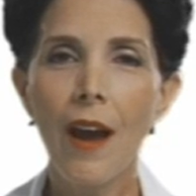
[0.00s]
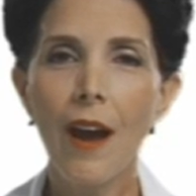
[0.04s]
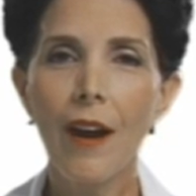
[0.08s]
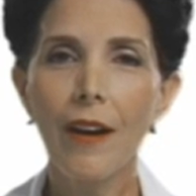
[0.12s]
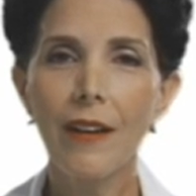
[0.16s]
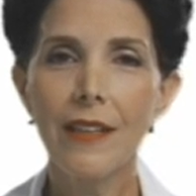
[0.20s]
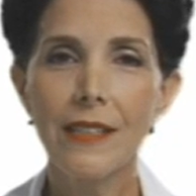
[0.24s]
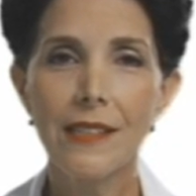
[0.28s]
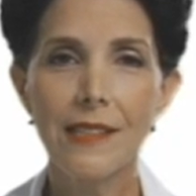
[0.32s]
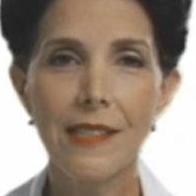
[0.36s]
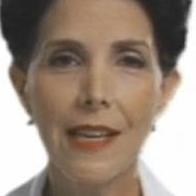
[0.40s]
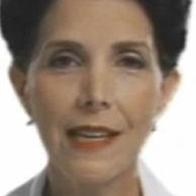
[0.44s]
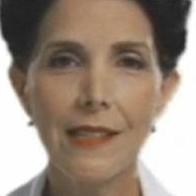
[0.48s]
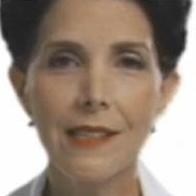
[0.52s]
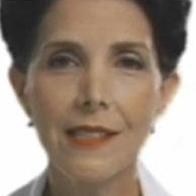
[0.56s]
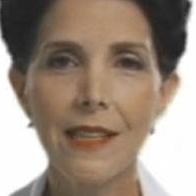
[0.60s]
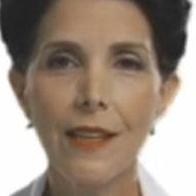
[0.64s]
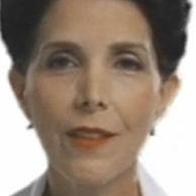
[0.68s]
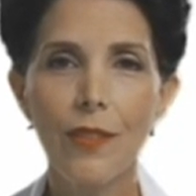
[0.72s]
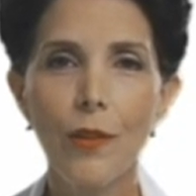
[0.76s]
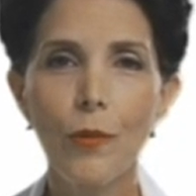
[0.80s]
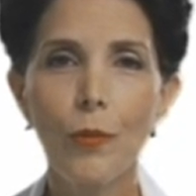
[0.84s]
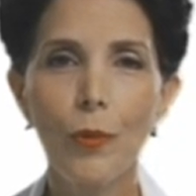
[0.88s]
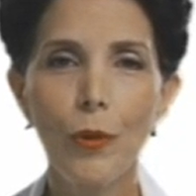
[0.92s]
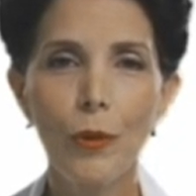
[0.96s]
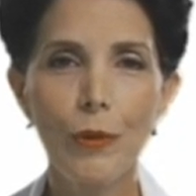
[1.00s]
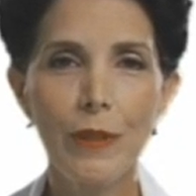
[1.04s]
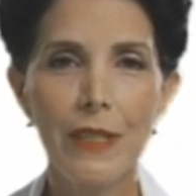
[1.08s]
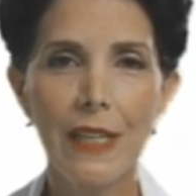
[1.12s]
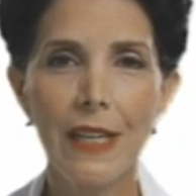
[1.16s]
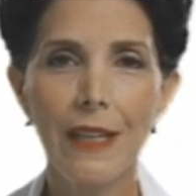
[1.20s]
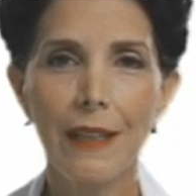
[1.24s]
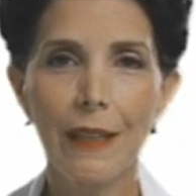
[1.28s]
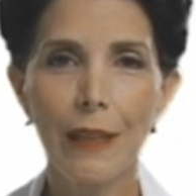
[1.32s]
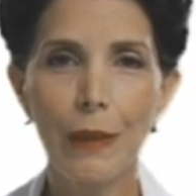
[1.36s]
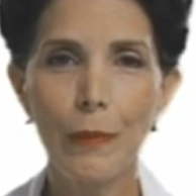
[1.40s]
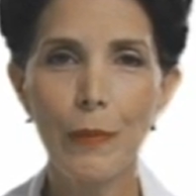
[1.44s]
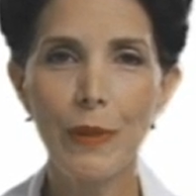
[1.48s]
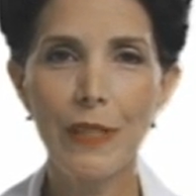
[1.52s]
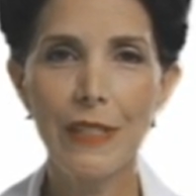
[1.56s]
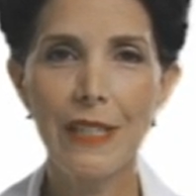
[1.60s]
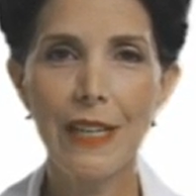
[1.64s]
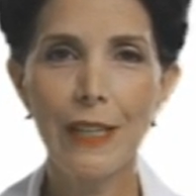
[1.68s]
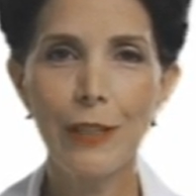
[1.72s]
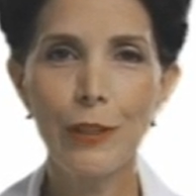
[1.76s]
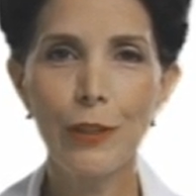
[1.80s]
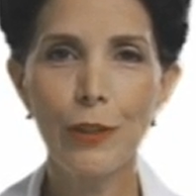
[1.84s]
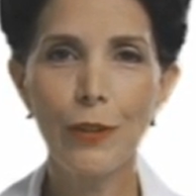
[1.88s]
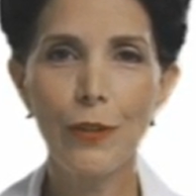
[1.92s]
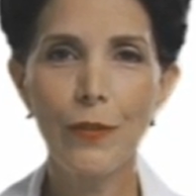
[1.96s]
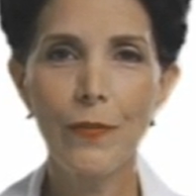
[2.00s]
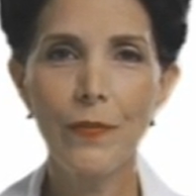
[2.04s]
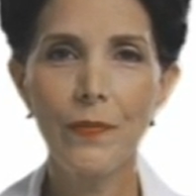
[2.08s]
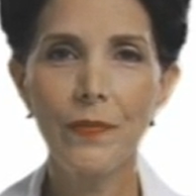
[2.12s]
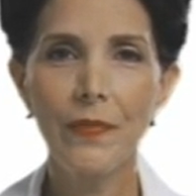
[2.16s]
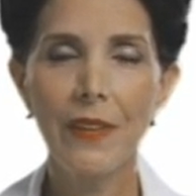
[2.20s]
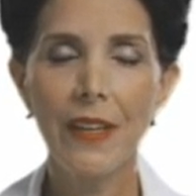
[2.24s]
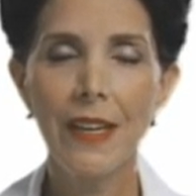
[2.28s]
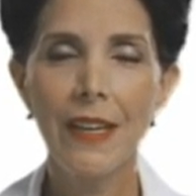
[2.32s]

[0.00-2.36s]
are assessing the wound healing potential,